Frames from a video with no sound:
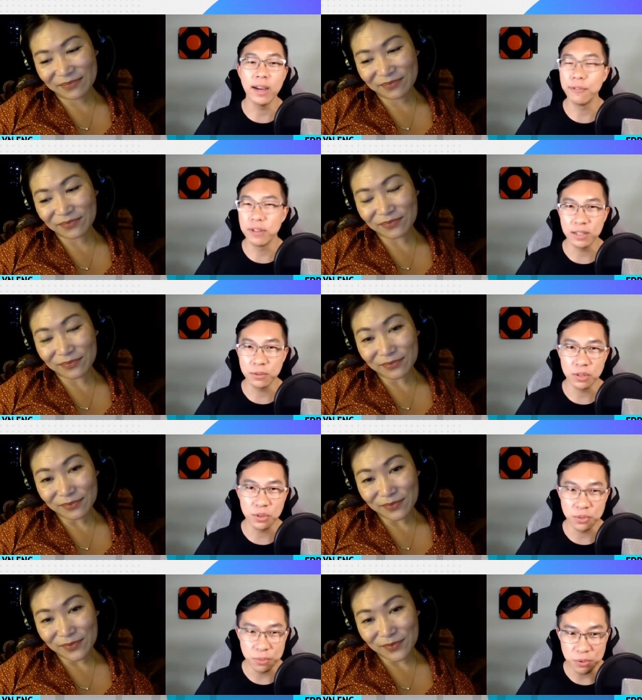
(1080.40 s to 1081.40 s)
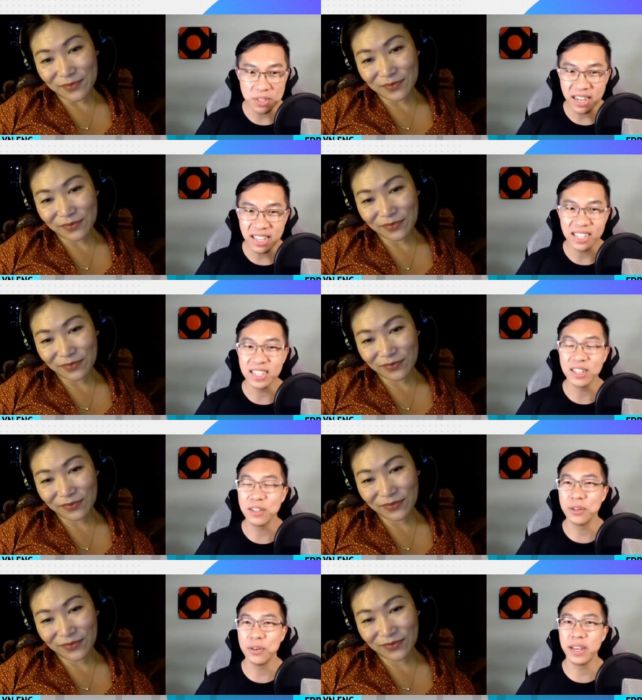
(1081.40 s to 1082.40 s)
Speaker 1: everything was so smooth sailing, you know,